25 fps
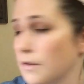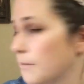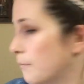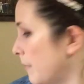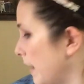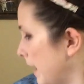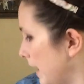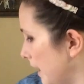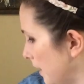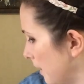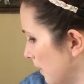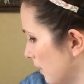
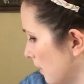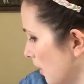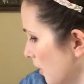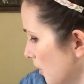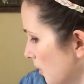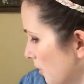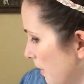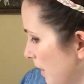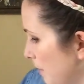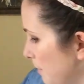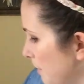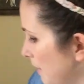my
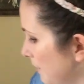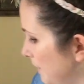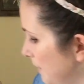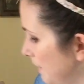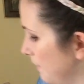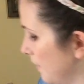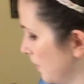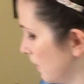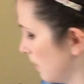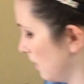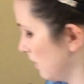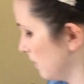colorway, my
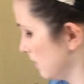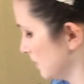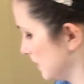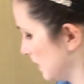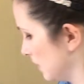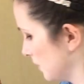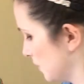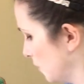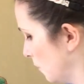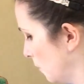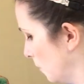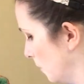favorite color is
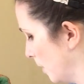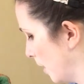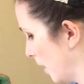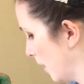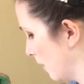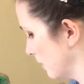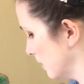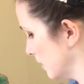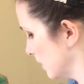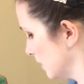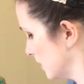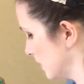
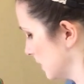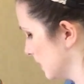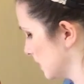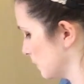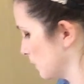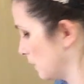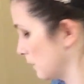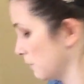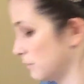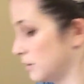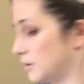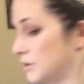October, which is
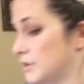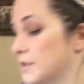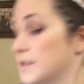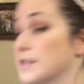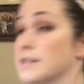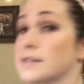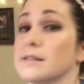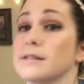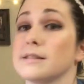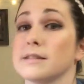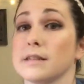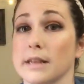this one, which
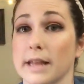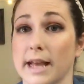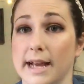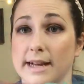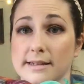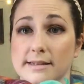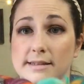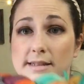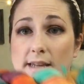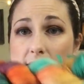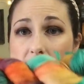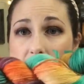this is the
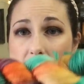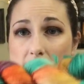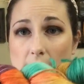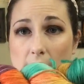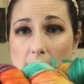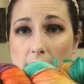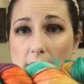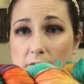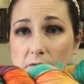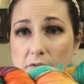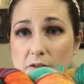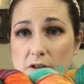last skein that
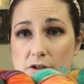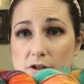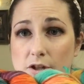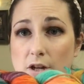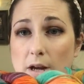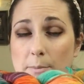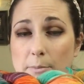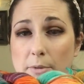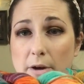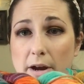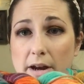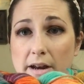I have in the
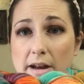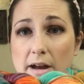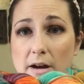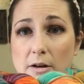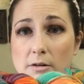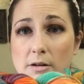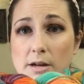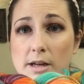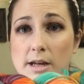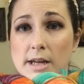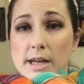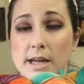shop right
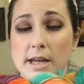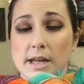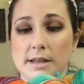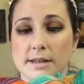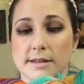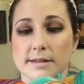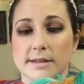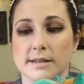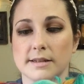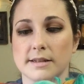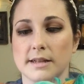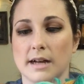now.
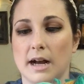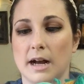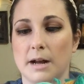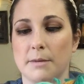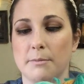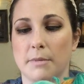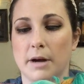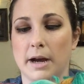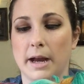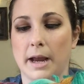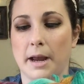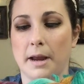This is
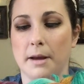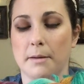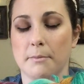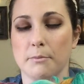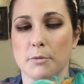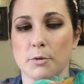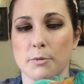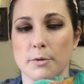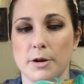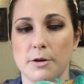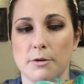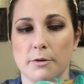on my
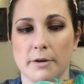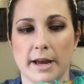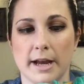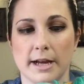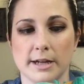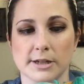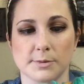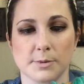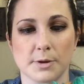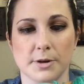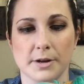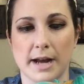merino
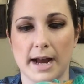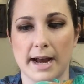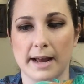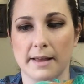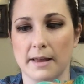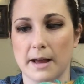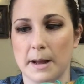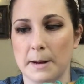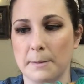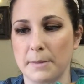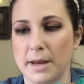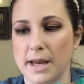cashmere
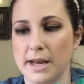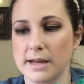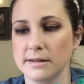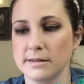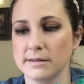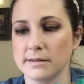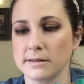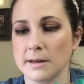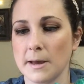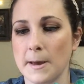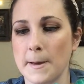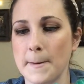nylon
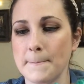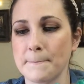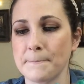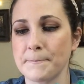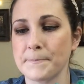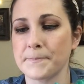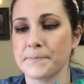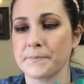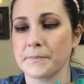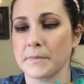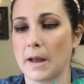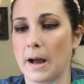base.
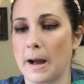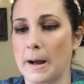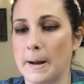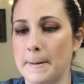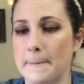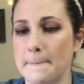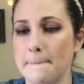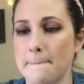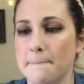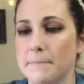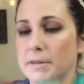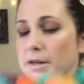
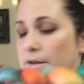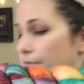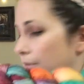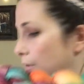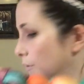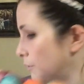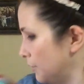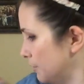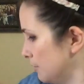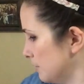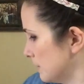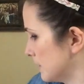But if
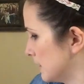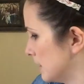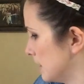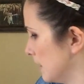you use